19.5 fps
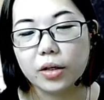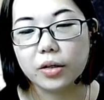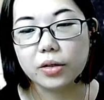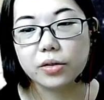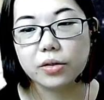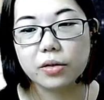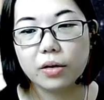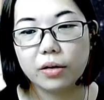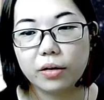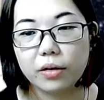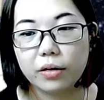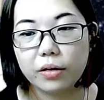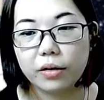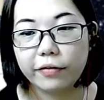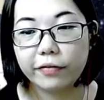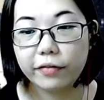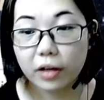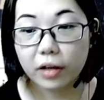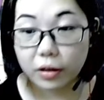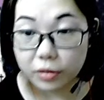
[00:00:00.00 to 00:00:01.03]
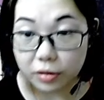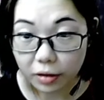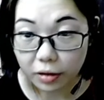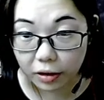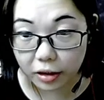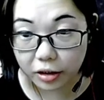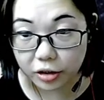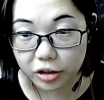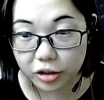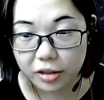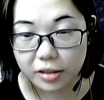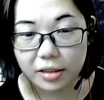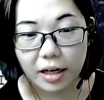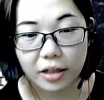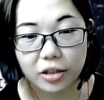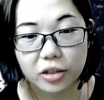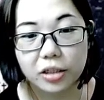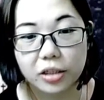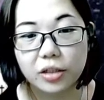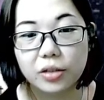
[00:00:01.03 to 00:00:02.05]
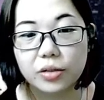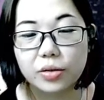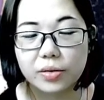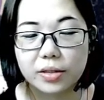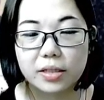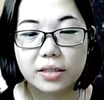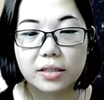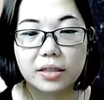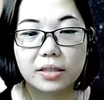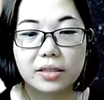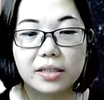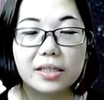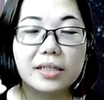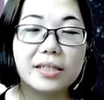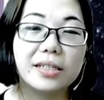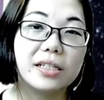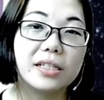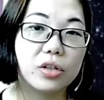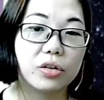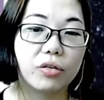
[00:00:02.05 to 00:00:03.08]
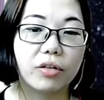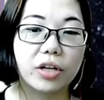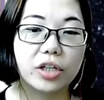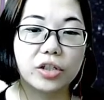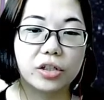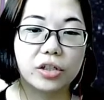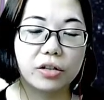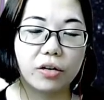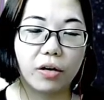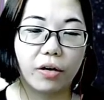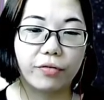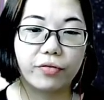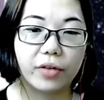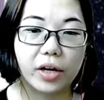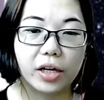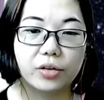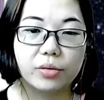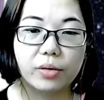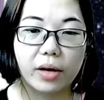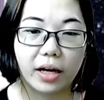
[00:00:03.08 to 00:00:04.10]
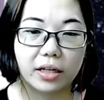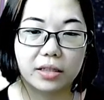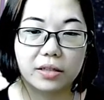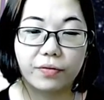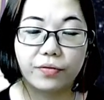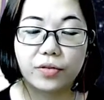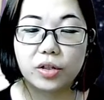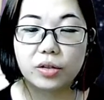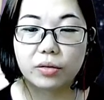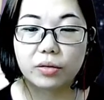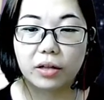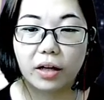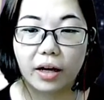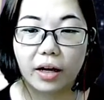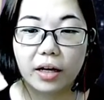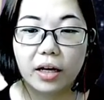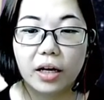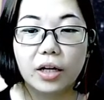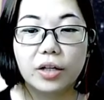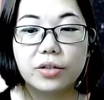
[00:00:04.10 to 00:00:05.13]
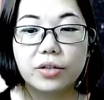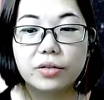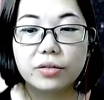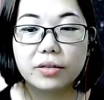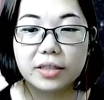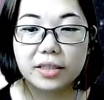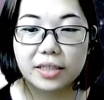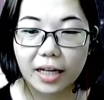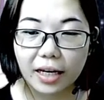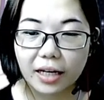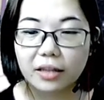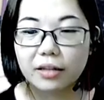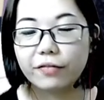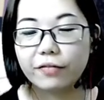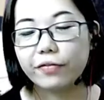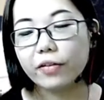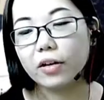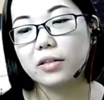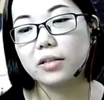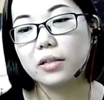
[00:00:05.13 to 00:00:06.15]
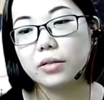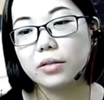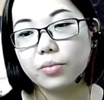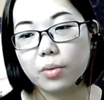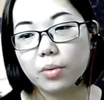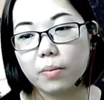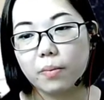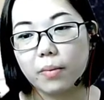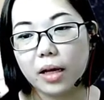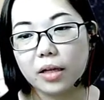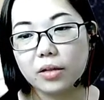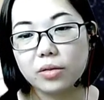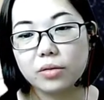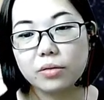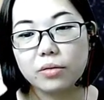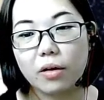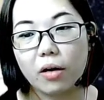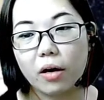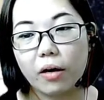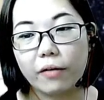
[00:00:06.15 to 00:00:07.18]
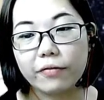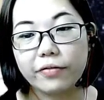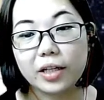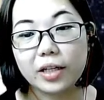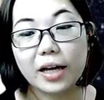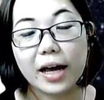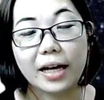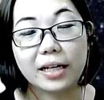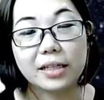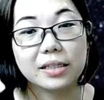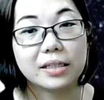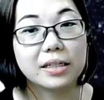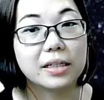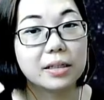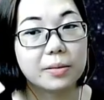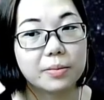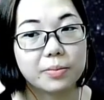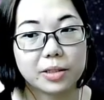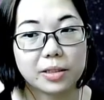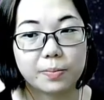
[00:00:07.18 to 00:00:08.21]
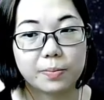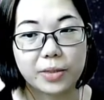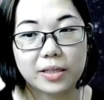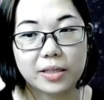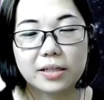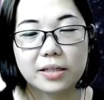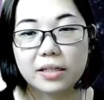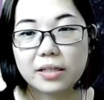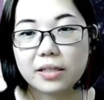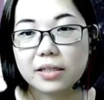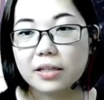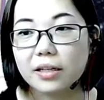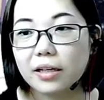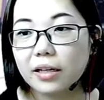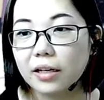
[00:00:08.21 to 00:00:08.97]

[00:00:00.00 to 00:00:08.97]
So paleontologists actually uses the disintegration of radioactive nuclei to date the fossils remain of the extinct species.